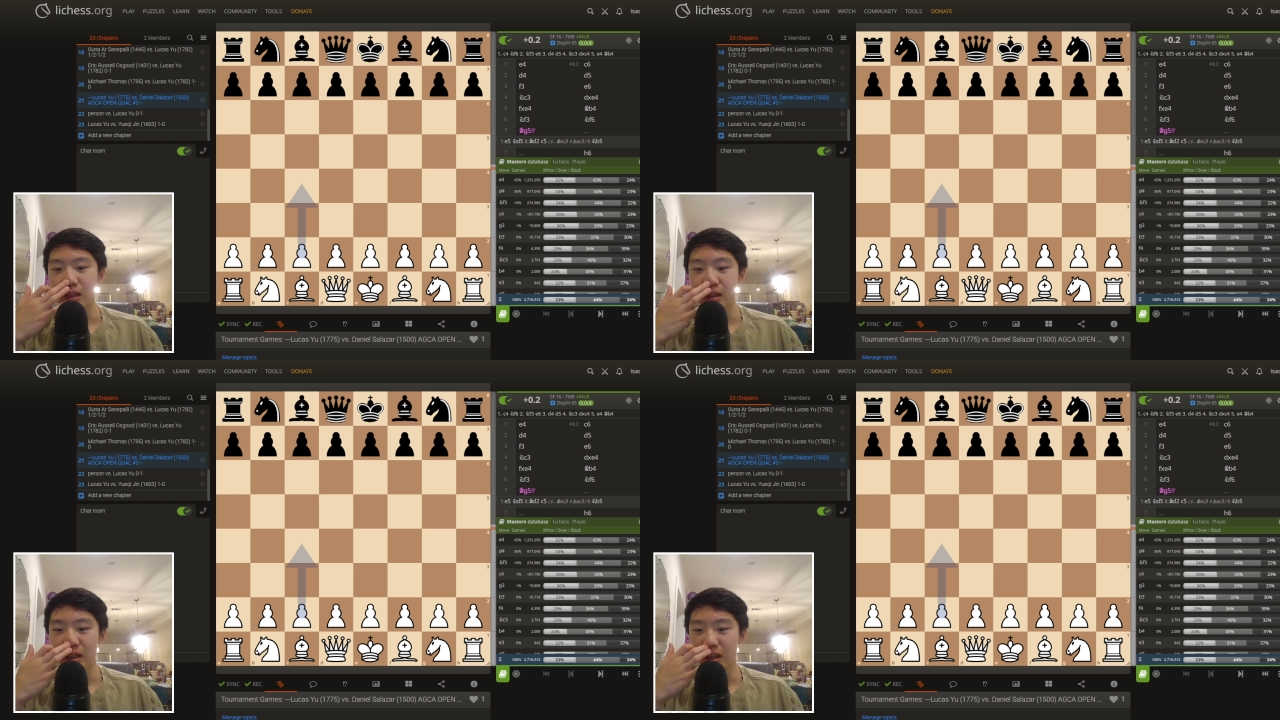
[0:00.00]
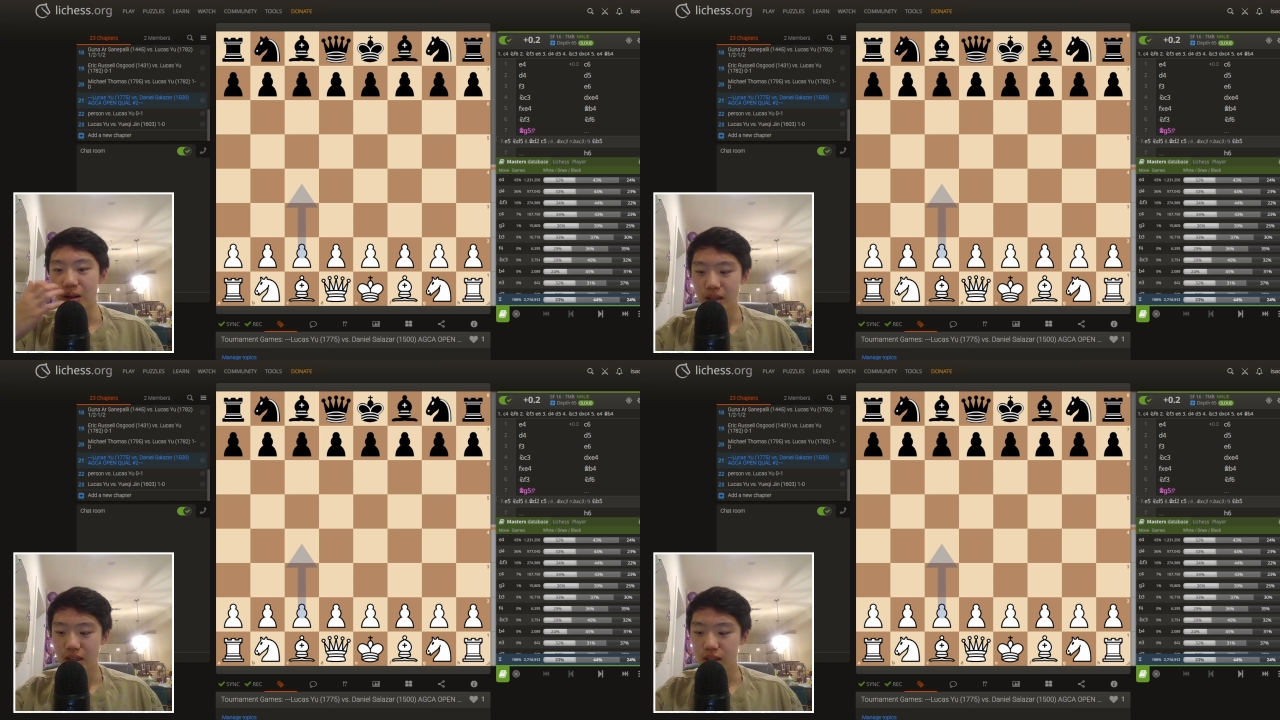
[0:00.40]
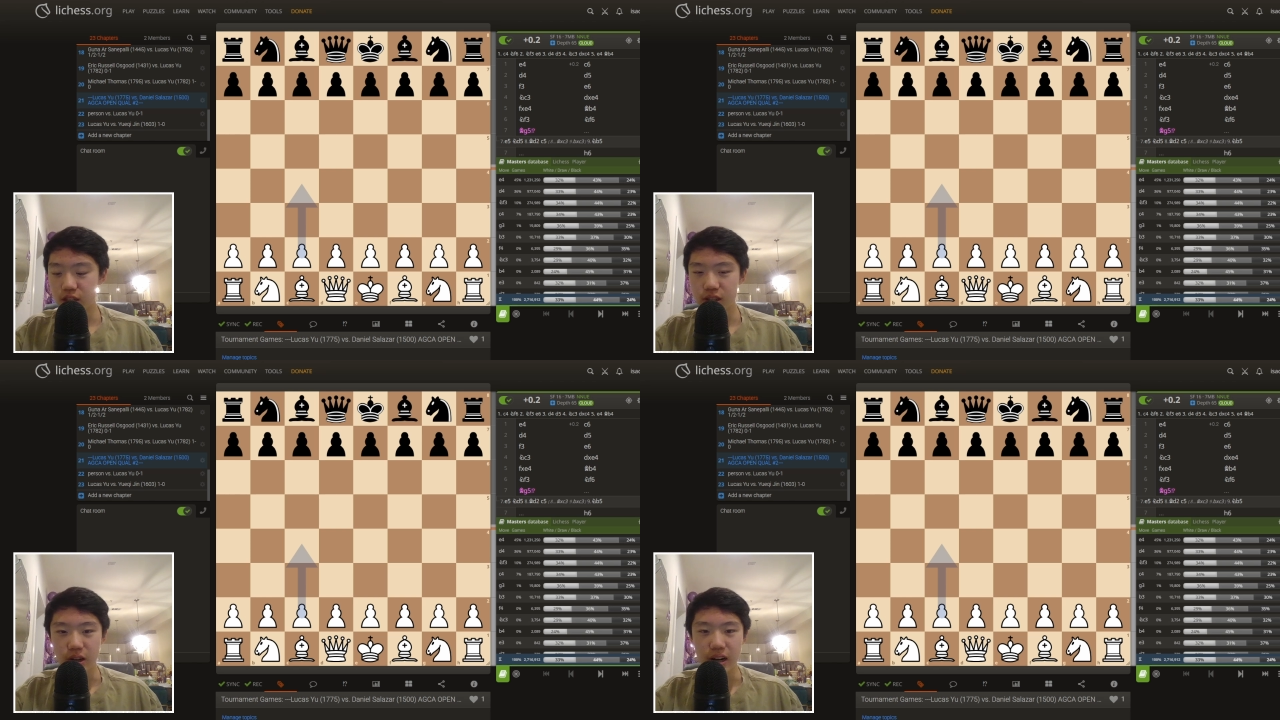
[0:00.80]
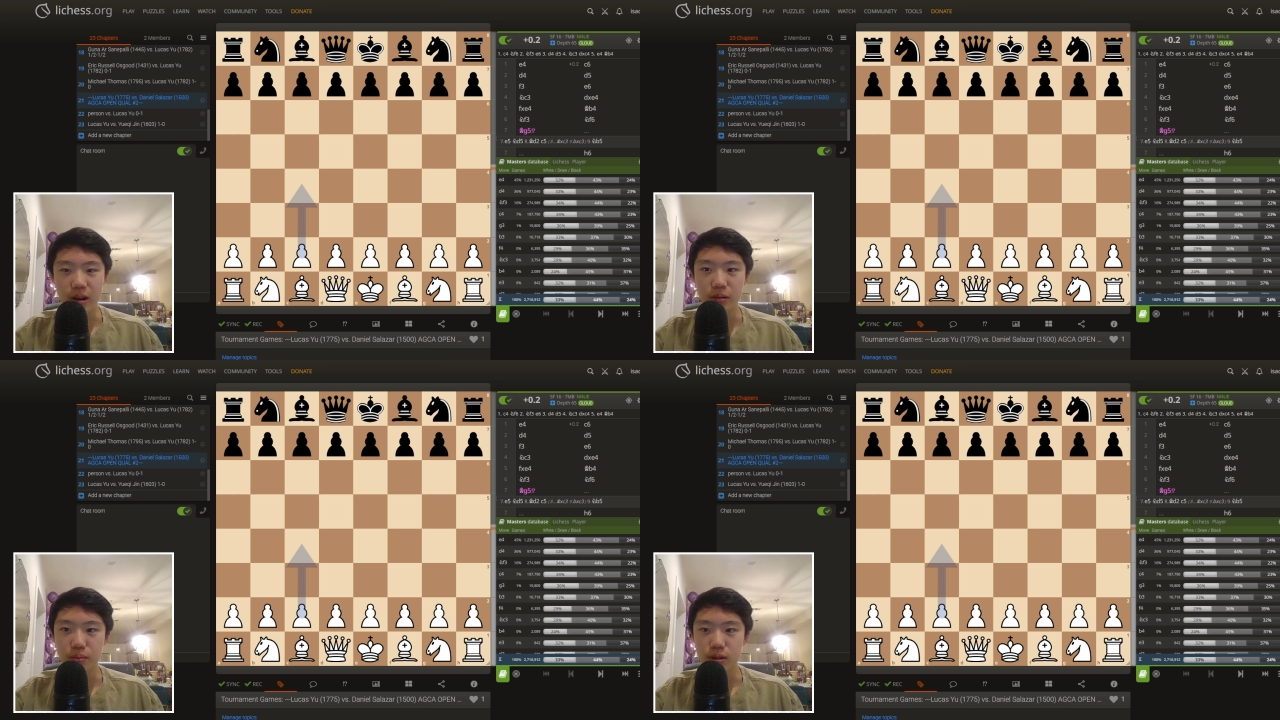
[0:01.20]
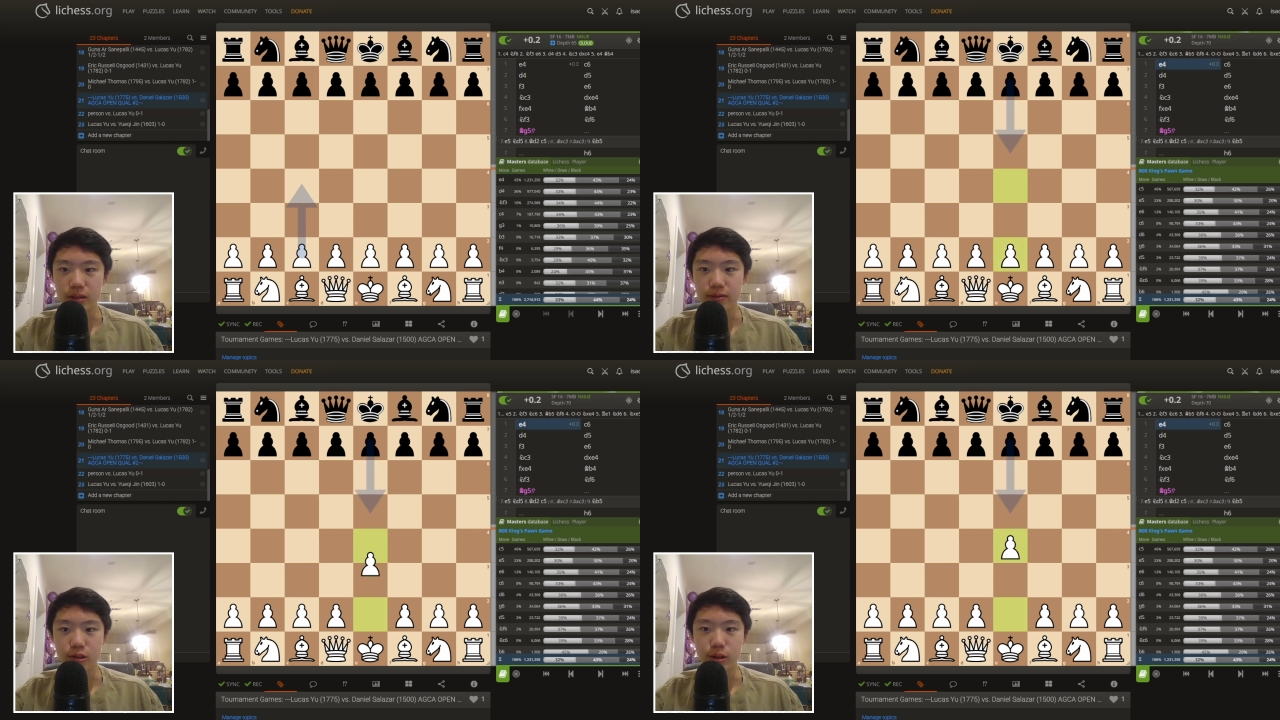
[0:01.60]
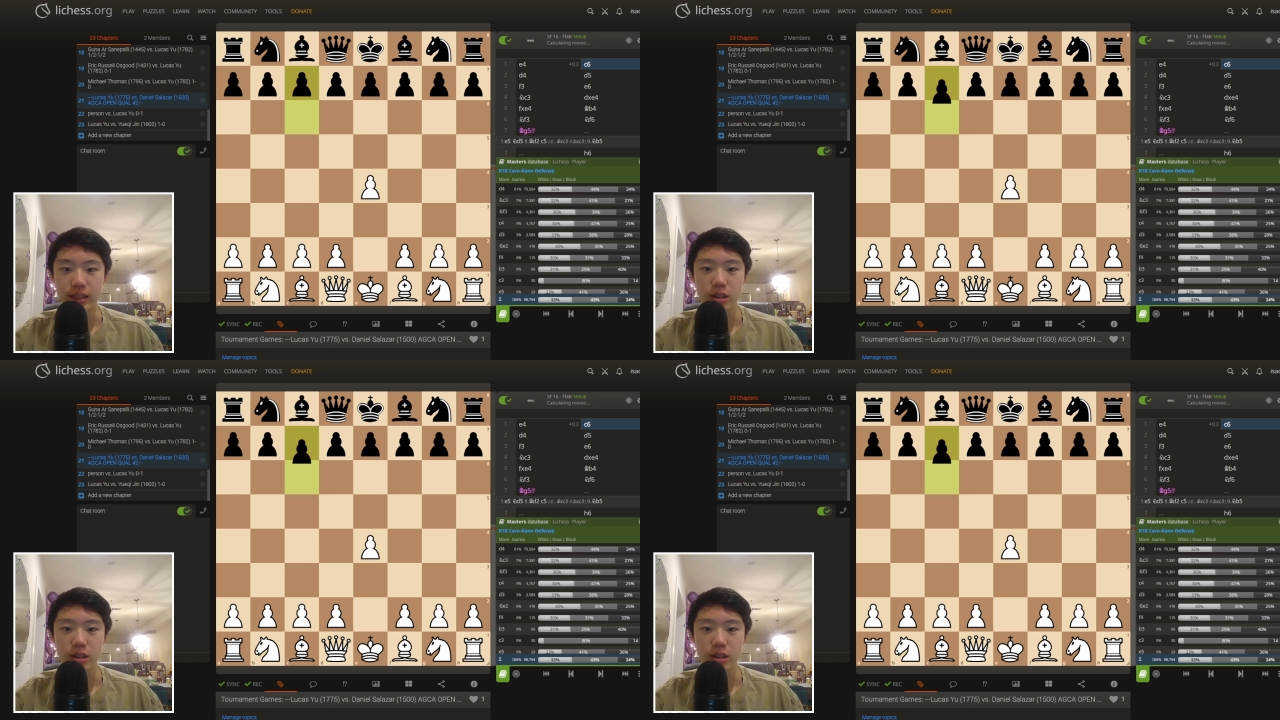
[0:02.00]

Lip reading: let's just start out pretty quick.